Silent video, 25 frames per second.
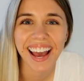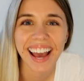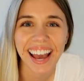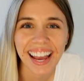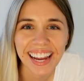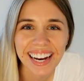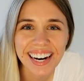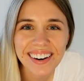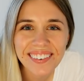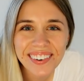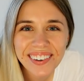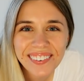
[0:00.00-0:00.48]

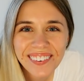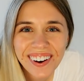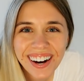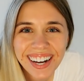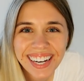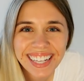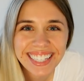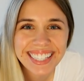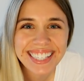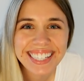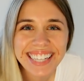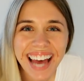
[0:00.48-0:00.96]
Hey
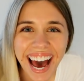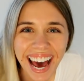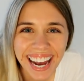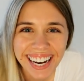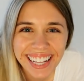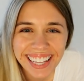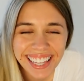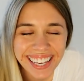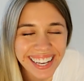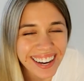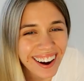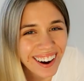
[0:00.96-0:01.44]
everyone, it's
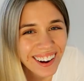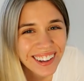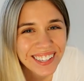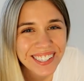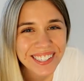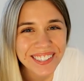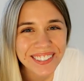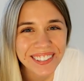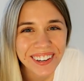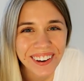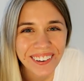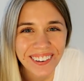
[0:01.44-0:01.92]
Natalie,
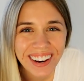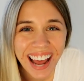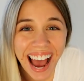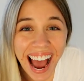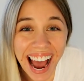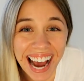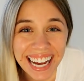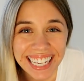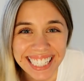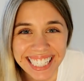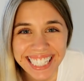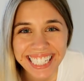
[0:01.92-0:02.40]
also known
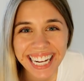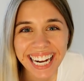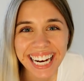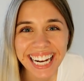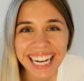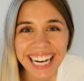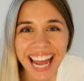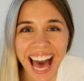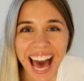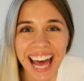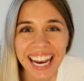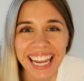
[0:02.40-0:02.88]
as
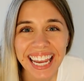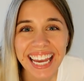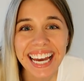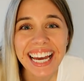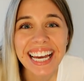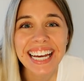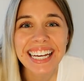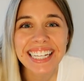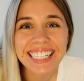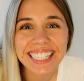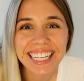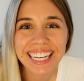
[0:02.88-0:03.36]
Knitty Natty.
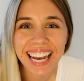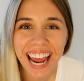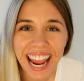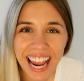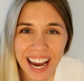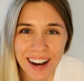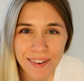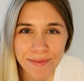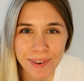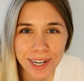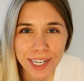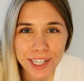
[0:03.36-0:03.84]

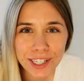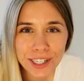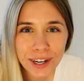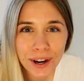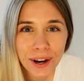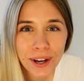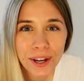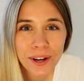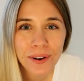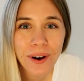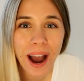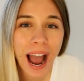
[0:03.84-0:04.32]
Today I'm going to
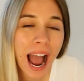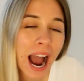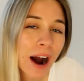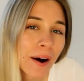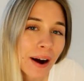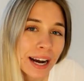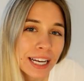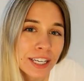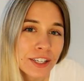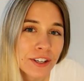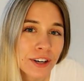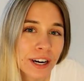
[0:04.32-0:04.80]
show you how
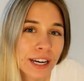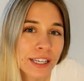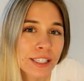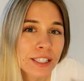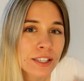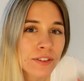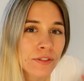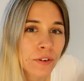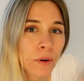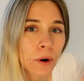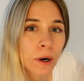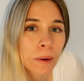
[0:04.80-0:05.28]
I
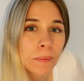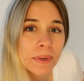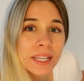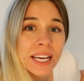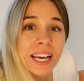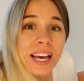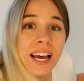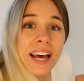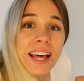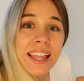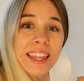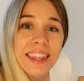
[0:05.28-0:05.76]
transformed
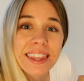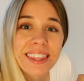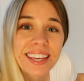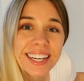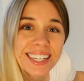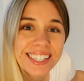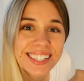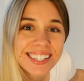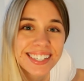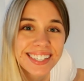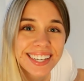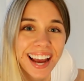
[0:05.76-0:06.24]

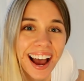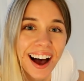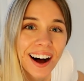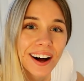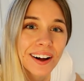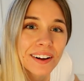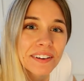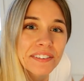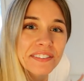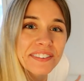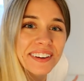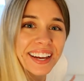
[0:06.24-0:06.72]
this
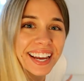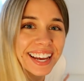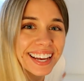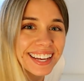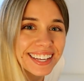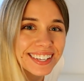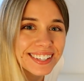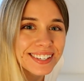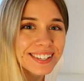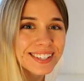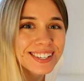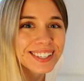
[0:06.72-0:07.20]
shelf
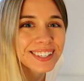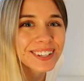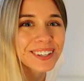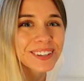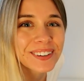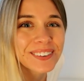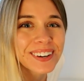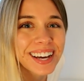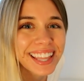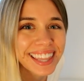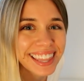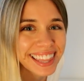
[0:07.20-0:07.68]

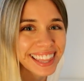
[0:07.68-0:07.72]
into